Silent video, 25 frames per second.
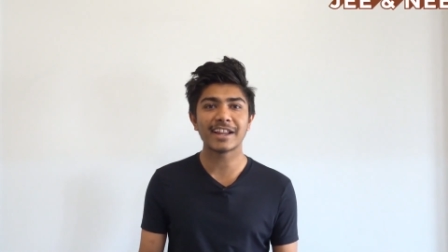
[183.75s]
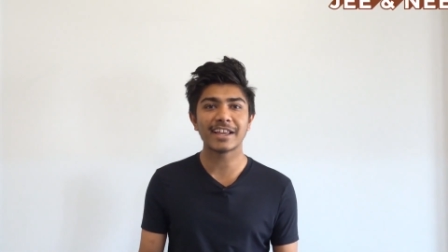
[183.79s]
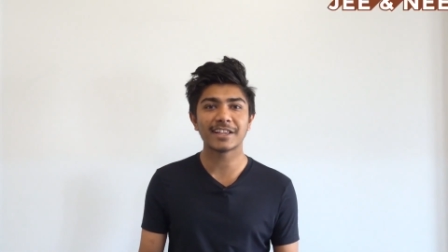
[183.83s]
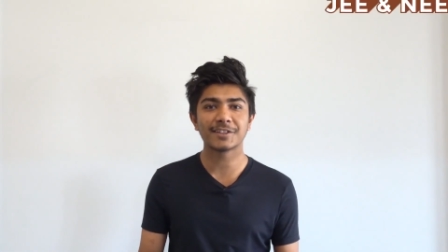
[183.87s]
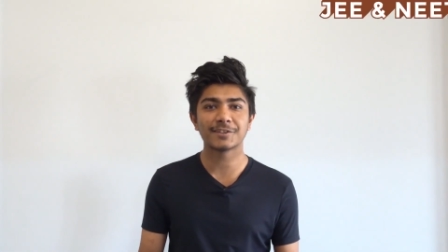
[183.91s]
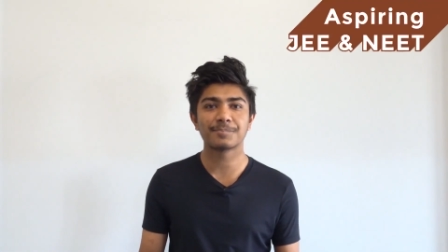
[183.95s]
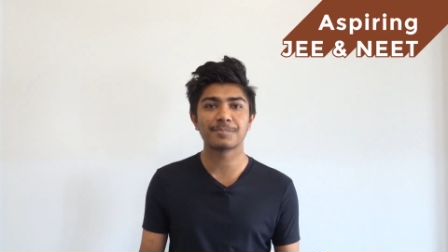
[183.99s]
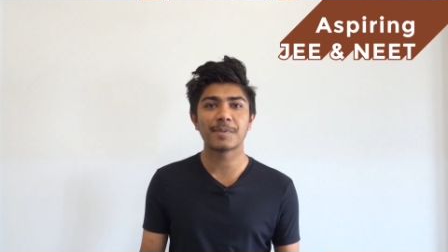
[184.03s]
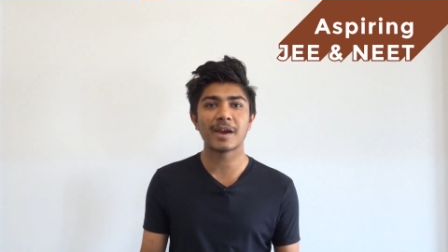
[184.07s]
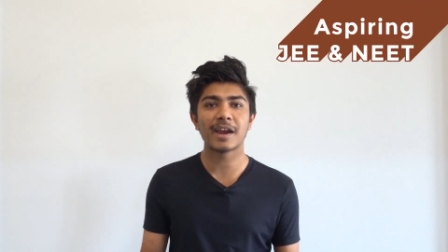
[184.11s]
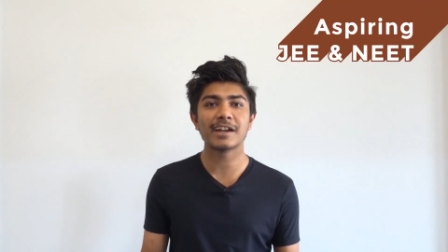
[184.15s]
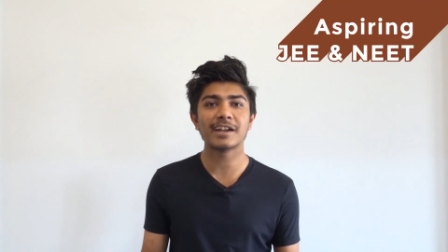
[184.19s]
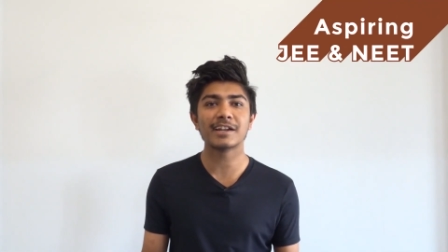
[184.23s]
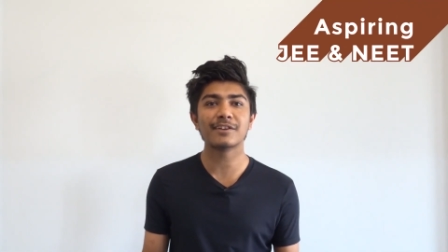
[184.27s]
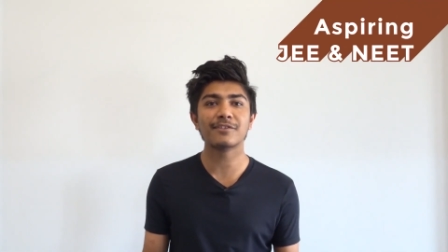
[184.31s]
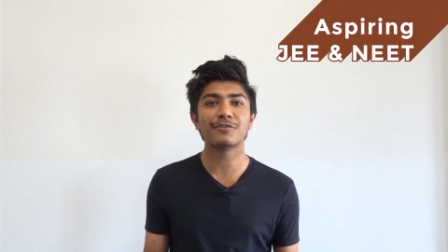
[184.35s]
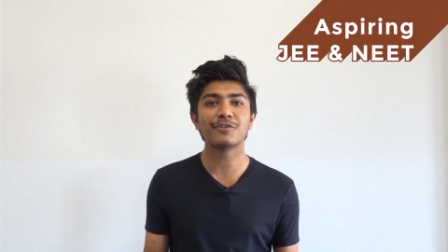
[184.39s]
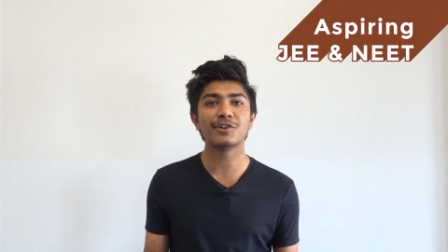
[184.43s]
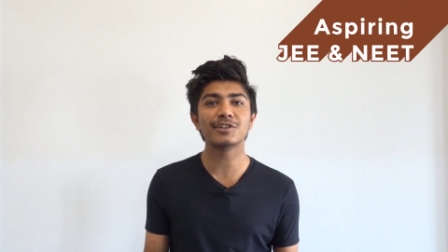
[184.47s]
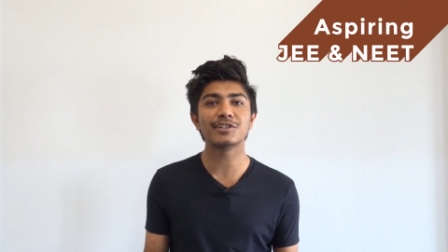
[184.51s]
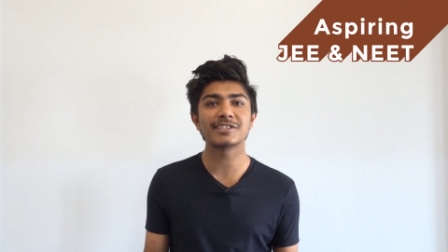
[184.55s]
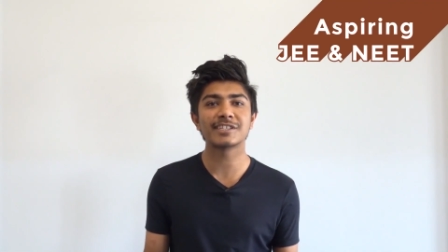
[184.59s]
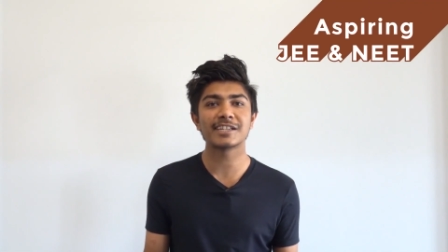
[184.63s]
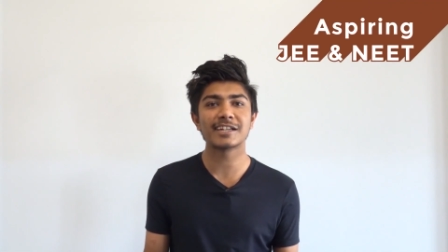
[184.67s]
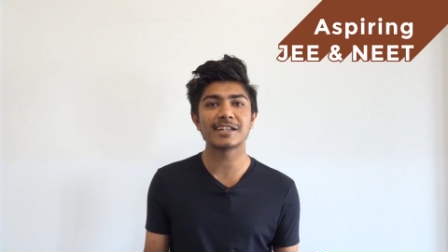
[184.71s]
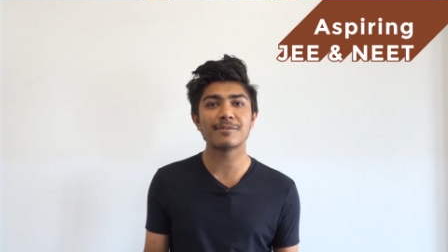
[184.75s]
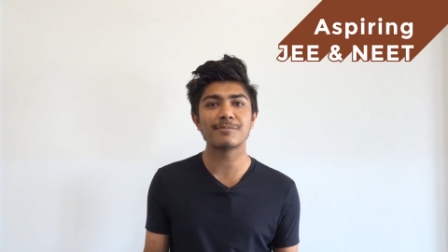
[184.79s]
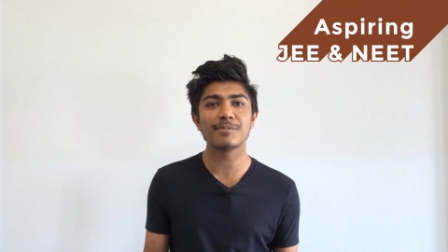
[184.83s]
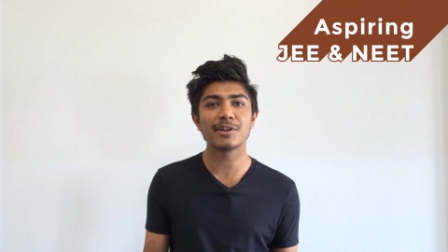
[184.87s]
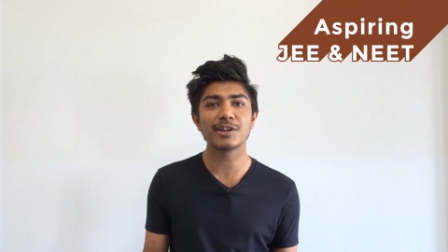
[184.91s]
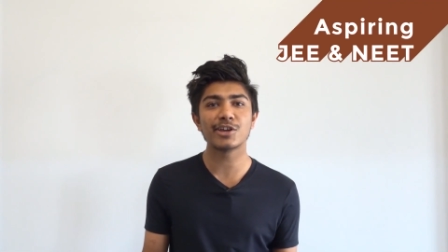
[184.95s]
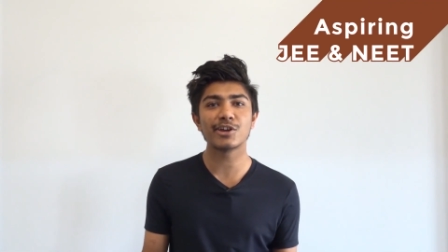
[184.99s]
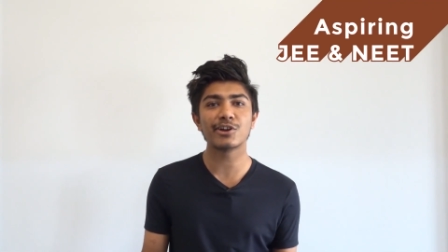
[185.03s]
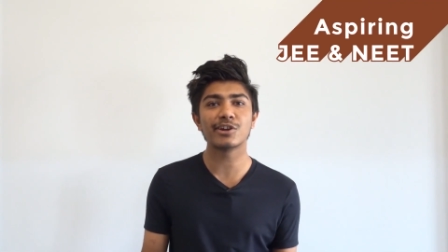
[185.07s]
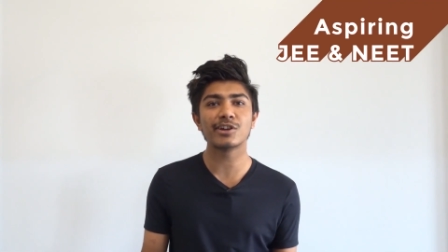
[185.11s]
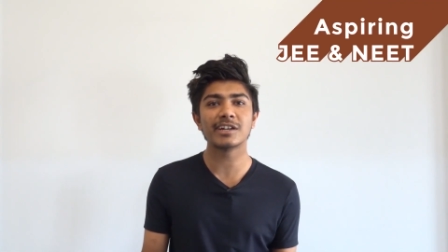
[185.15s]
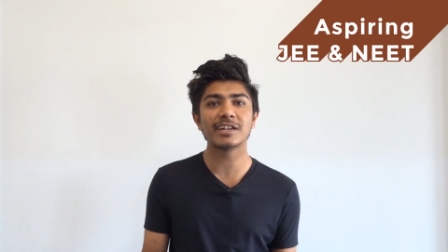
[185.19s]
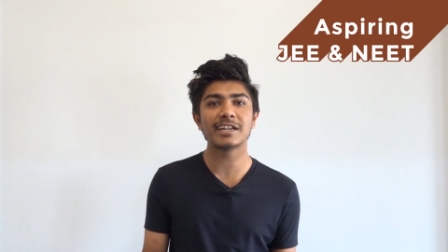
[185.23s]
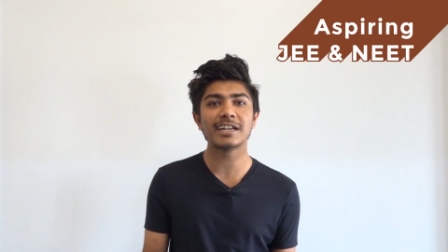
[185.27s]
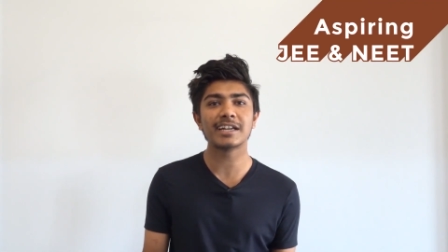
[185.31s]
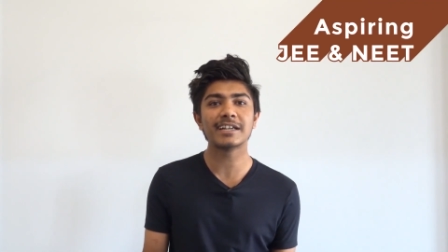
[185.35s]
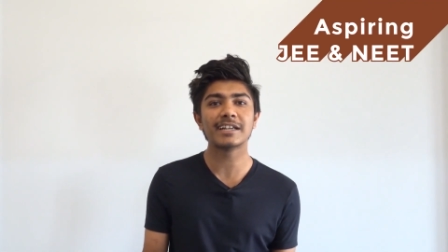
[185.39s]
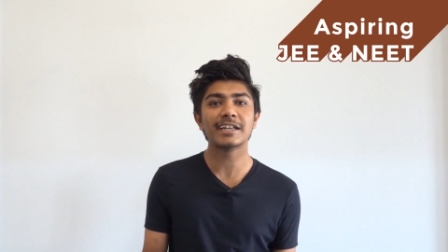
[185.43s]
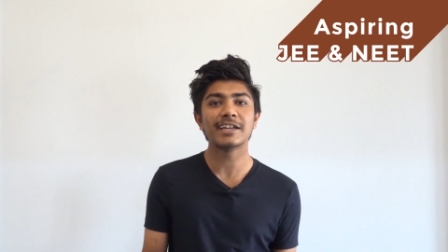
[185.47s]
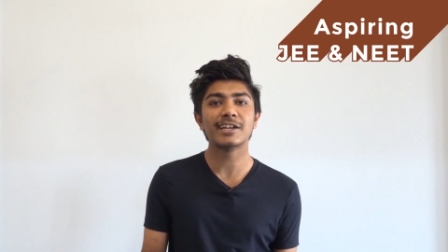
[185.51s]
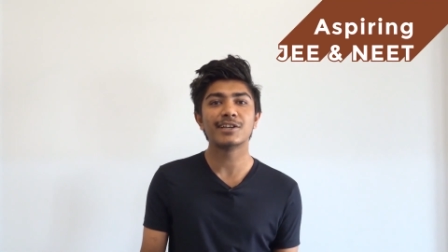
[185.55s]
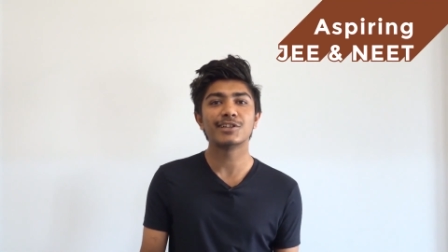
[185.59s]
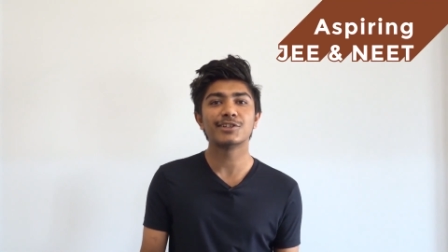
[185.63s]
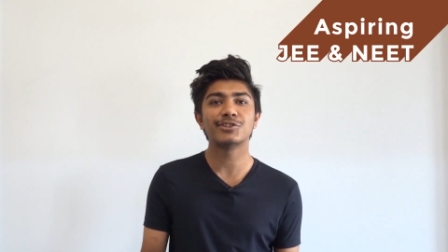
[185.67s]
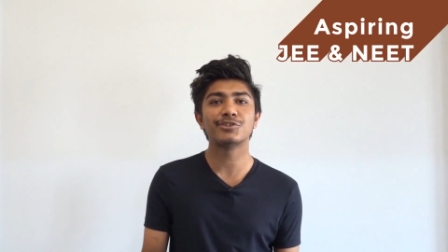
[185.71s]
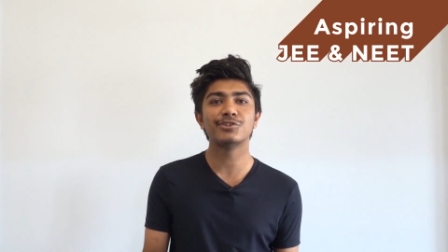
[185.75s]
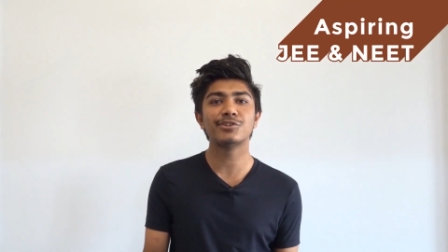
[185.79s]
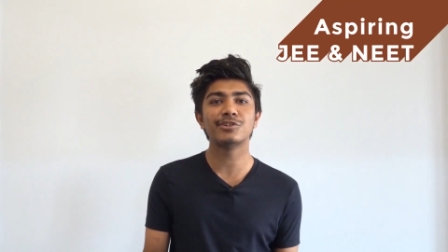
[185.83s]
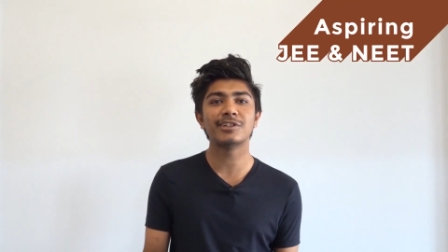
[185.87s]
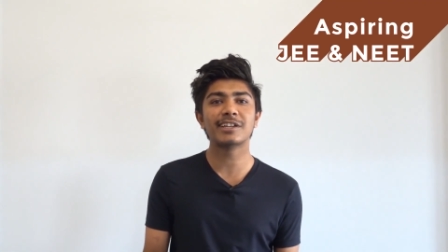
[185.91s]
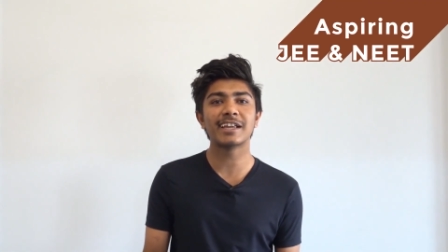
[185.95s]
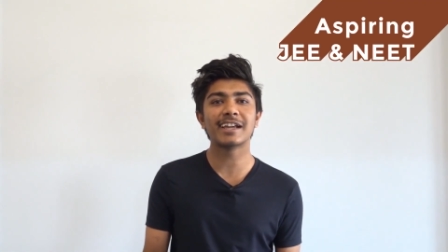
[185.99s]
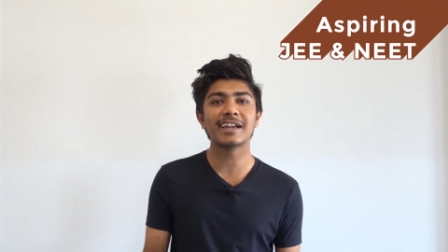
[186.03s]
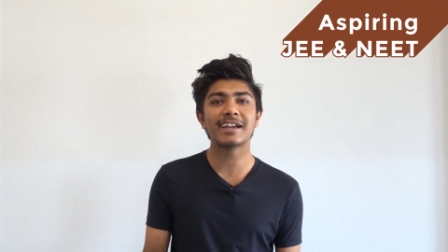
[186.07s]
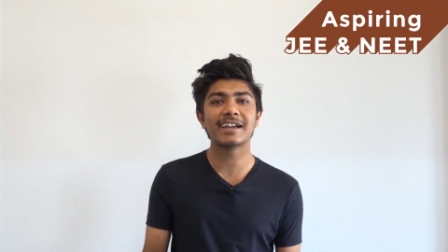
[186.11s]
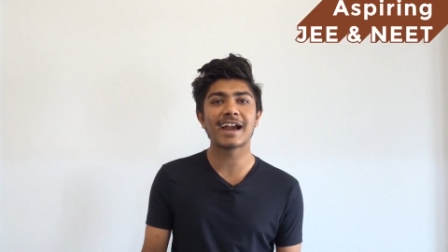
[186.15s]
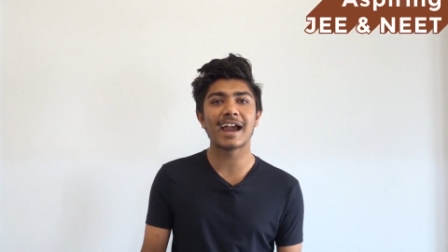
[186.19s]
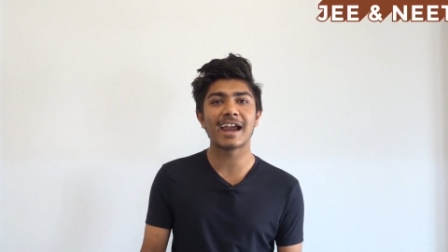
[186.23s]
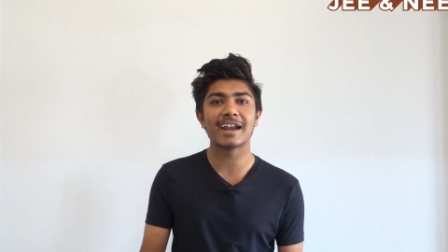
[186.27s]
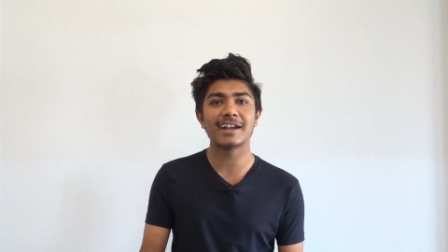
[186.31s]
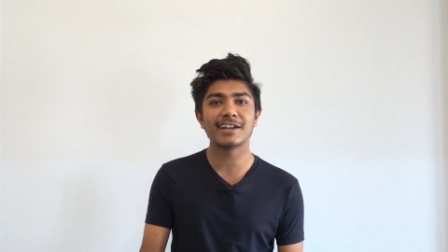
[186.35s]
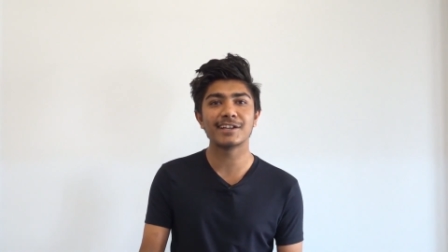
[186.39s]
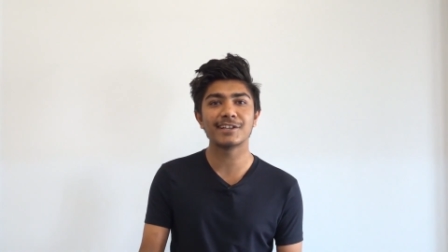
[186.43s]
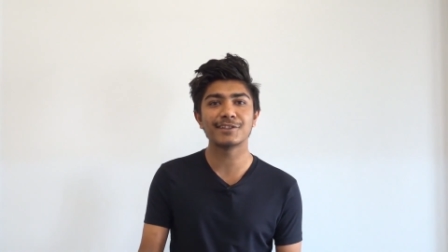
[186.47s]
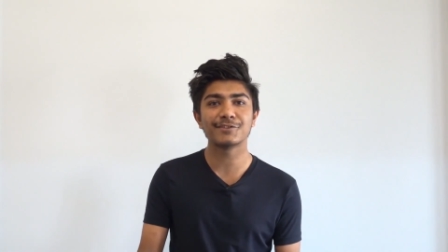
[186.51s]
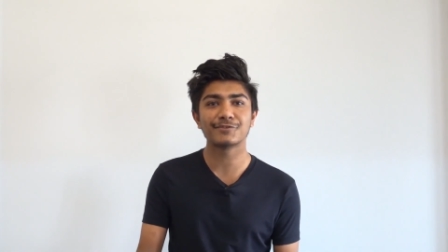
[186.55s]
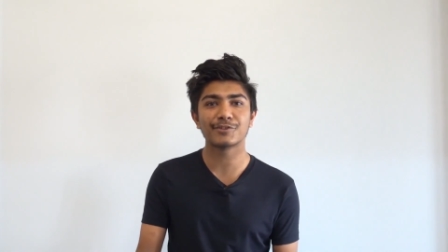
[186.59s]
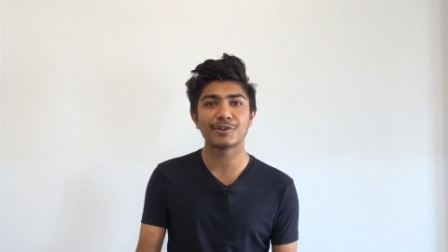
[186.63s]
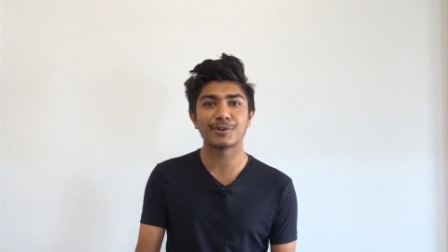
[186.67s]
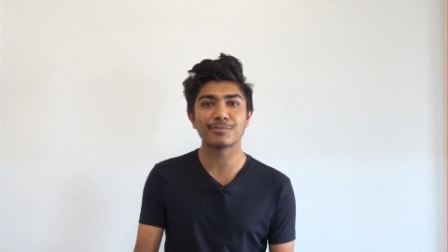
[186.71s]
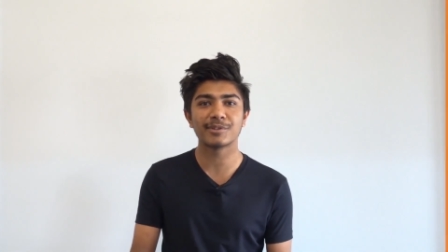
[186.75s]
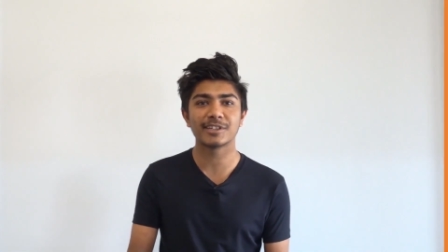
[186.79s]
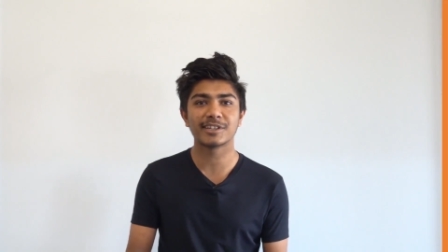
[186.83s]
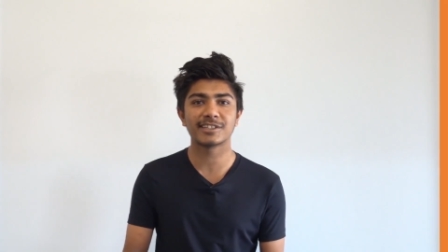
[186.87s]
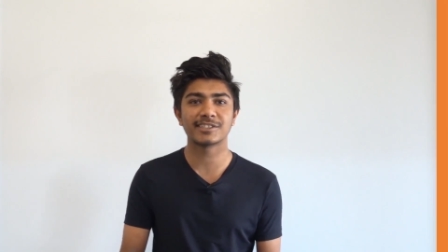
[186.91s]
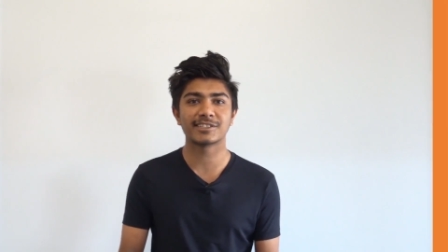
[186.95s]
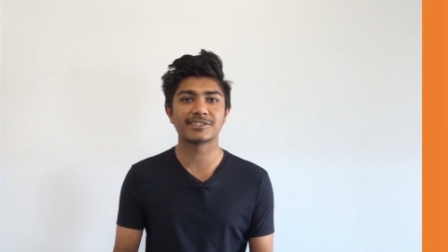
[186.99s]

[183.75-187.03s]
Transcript: aspiring for JEE or NEET should take guidance from Yash